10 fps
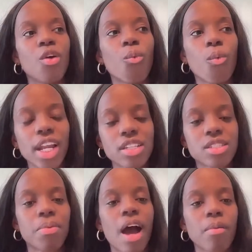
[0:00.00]
what is
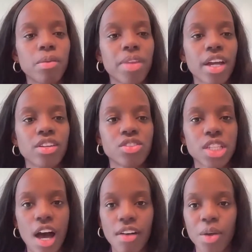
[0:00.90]
the problem that you're
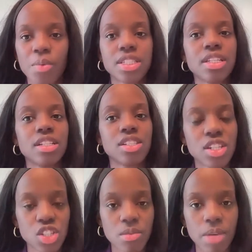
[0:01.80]
solving? What's the
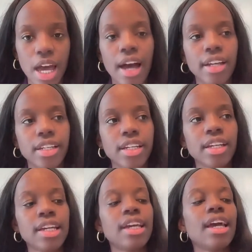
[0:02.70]
intention behind it?